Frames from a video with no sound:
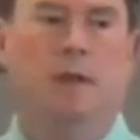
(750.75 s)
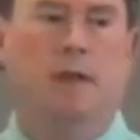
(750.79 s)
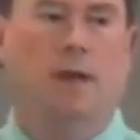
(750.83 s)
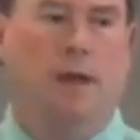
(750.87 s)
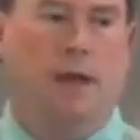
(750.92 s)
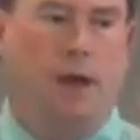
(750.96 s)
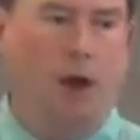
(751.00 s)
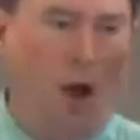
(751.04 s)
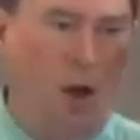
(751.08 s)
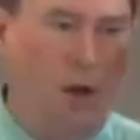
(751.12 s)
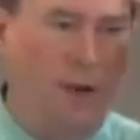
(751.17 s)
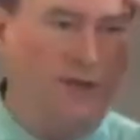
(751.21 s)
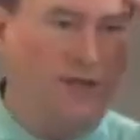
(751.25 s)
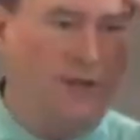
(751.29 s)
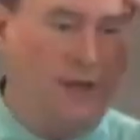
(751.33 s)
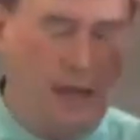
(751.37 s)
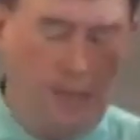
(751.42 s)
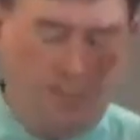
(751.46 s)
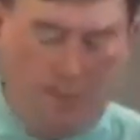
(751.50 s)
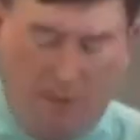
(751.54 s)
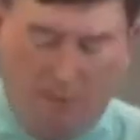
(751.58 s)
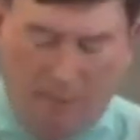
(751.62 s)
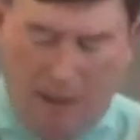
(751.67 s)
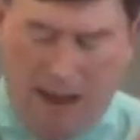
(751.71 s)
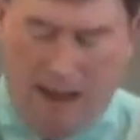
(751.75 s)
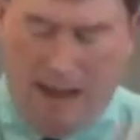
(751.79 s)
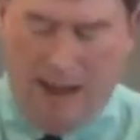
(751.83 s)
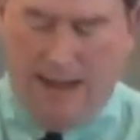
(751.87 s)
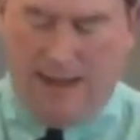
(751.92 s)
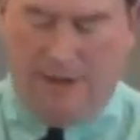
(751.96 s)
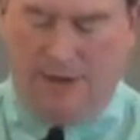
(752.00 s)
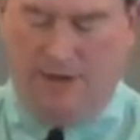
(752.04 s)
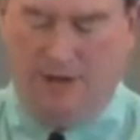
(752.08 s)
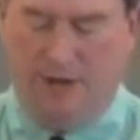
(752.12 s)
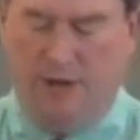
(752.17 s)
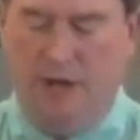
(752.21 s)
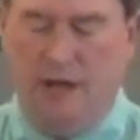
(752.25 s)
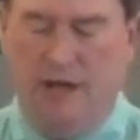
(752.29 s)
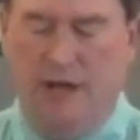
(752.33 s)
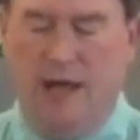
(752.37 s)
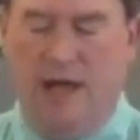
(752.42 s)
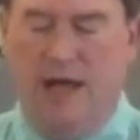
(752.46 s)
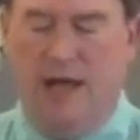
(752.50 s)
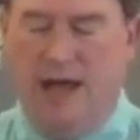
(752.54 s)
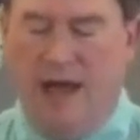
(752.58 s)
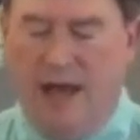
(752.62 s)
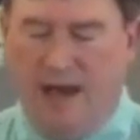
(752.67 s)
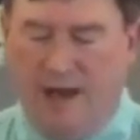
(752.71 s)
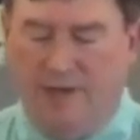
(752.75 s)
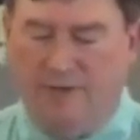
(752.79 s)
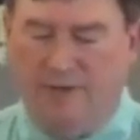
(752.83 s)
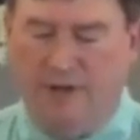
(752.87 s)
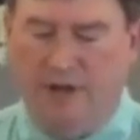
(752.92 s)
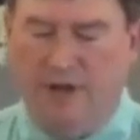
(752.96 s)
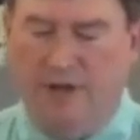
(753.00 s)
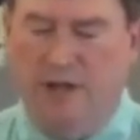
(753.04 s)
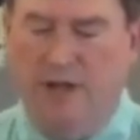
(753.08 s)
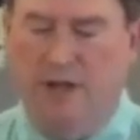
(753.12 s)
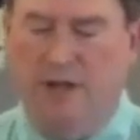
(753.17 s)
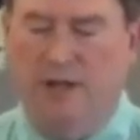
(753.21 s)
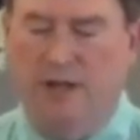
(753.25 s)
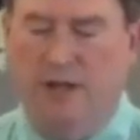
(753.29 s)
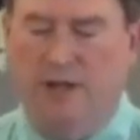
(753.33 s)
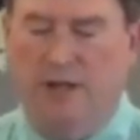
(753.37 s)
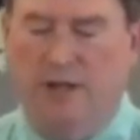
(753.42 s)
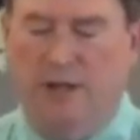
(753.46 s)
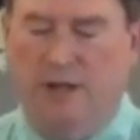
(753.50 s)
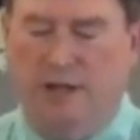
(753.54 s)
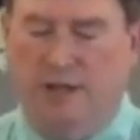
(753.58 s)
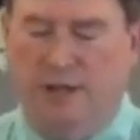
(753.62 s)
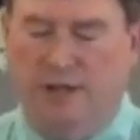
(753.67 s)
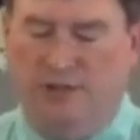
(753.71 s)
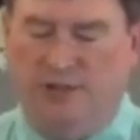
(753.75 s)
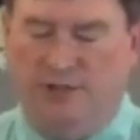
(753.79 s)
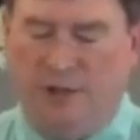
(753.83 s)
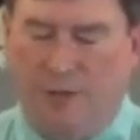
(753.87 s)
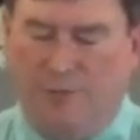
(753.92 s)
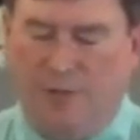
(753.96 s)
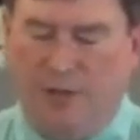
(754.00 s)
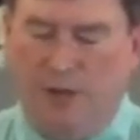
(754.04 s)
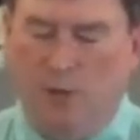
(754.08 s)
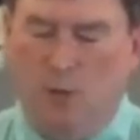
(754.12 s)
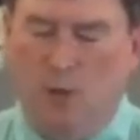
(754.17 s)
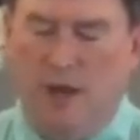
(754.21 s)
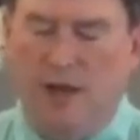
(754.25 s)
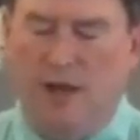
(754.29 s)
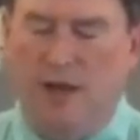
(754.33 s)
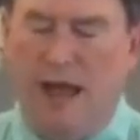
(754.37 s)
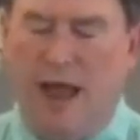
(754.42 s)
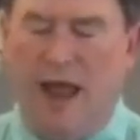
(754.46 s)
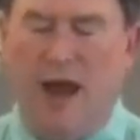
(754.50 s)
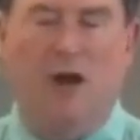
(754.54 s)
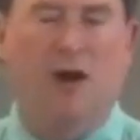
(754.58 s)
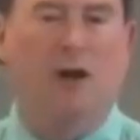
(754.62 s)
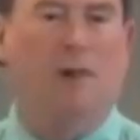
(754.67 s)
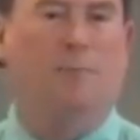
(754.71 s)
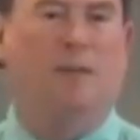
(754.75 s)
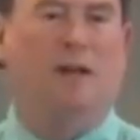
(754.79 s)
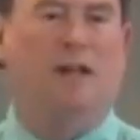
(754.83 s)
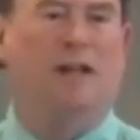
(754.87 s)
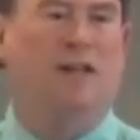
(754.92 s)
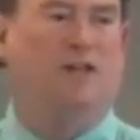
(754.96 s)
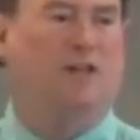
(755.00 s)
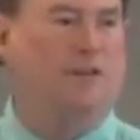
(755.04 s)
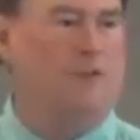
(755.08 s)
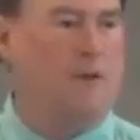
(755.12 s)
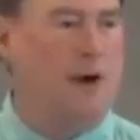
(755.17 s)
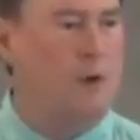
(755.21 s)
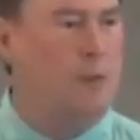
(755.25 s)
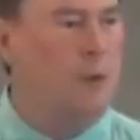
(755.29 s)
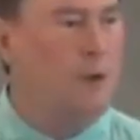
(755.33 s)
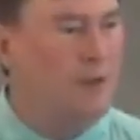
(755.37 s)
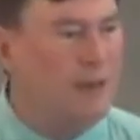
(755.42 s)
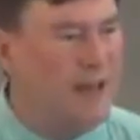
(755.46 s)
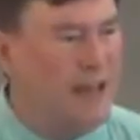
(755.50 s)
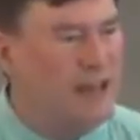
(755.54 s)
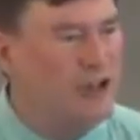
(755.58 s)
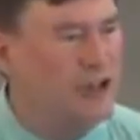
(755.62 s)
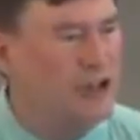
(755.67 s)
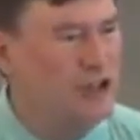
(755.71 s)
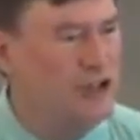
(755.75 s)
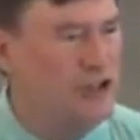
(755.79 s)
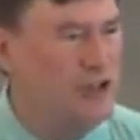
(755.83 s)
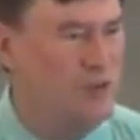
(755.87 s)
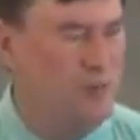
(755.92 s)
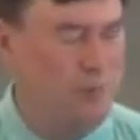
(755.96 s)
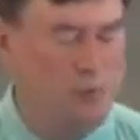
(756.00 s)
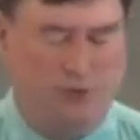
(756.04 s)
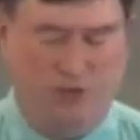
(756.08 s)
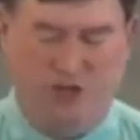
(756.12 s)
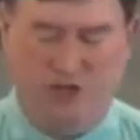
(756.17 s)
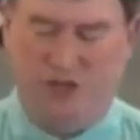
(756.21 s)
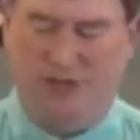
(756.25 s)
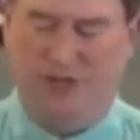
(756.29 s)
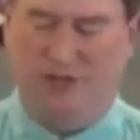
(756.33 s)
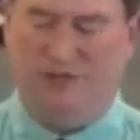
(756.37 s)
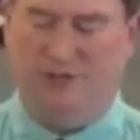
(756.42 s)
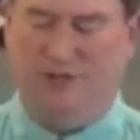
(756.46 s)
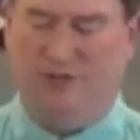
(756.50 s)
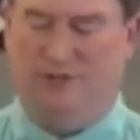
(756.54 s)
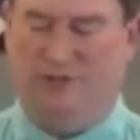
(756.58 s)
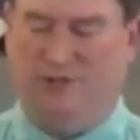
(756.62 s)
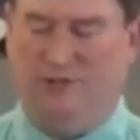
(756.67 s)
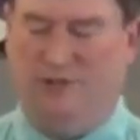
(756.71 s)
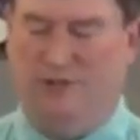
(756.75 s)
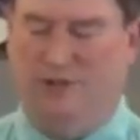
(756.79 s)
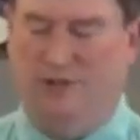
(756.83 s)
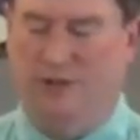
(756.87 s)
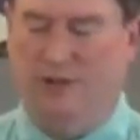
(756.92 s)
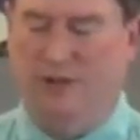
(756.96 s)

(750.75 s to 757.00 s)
And always keep in mind, heaven is something we inherit because of our relationship with Jesus.